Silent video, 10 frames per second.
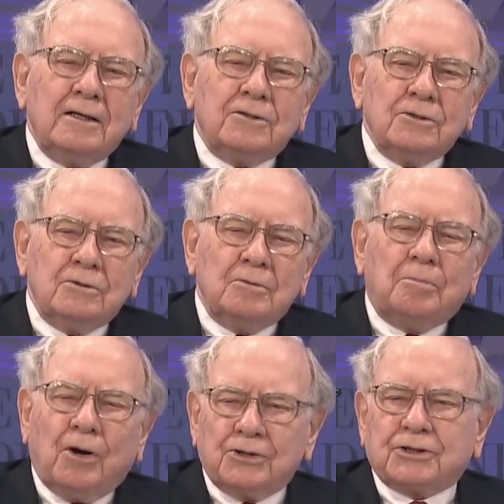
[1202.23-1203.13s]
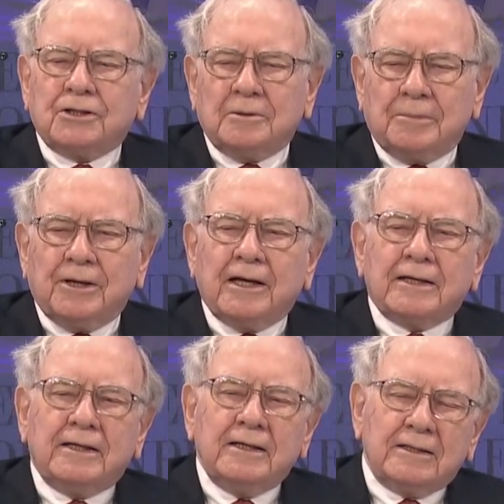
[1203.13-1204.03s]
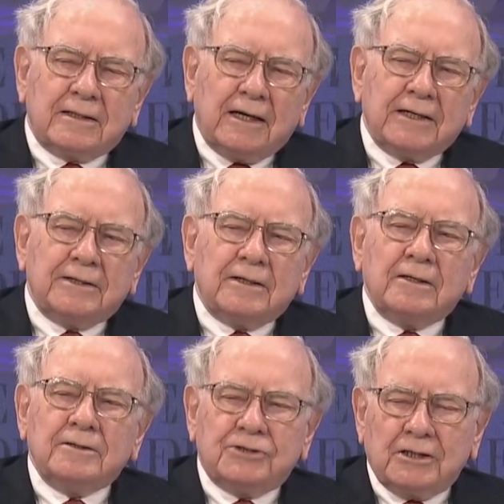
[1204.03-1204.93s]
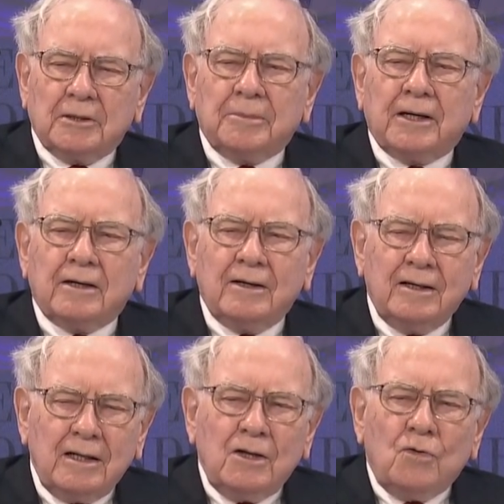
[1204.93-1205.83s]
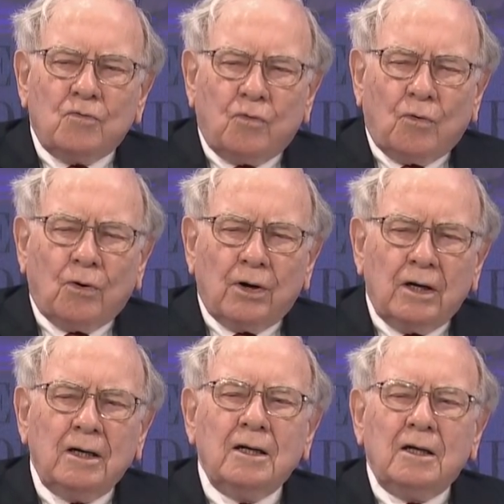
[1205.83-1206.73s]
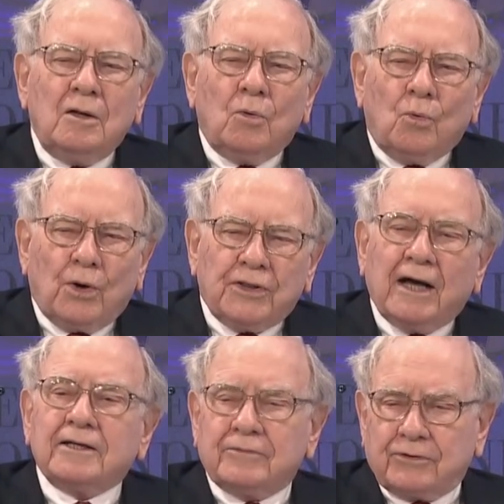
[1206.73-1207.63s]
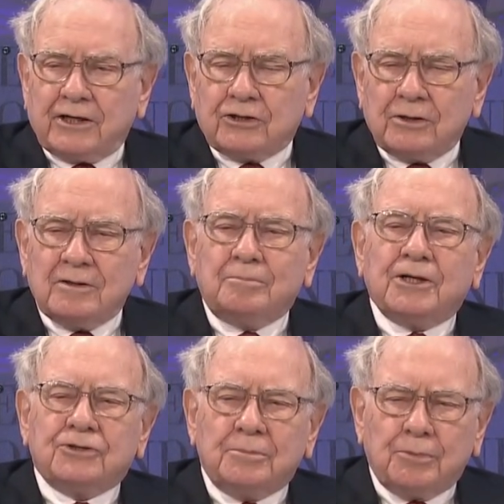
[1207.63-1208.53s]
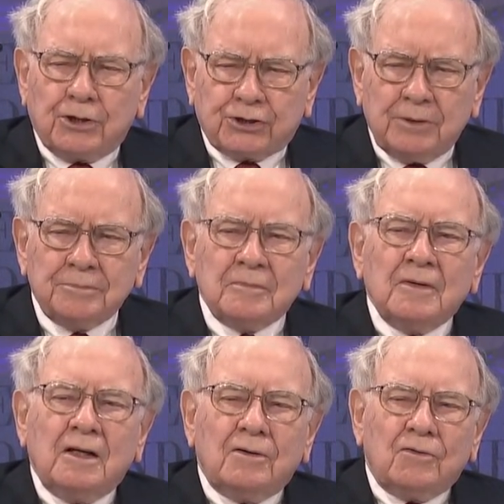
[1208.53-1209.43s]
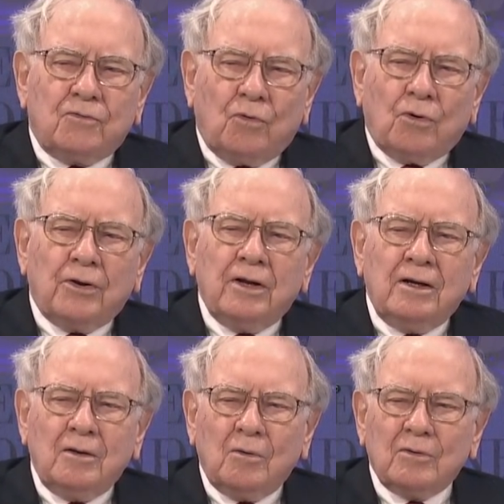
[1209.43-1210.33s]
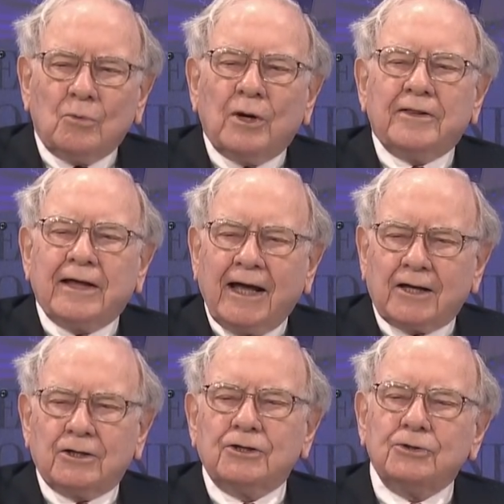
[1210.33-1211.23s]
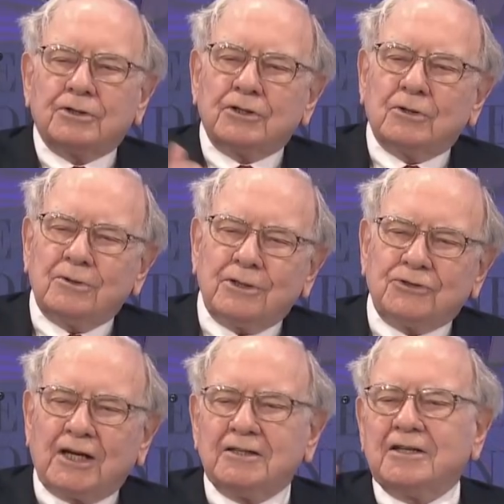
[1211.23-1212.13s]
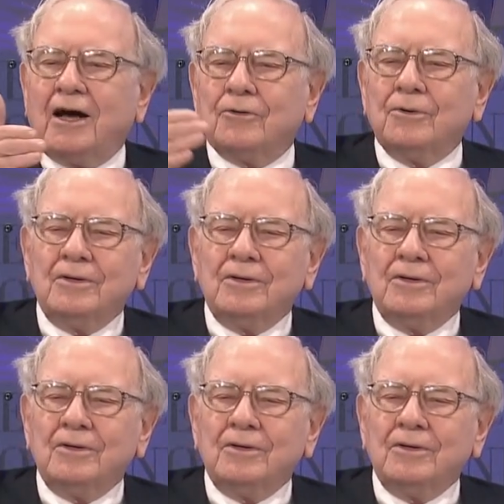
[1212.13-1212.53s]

to Paulson and Bernanke and Geithner and Sheila Bair for what I give credit to President Bush for the way they handled it. You can criticize how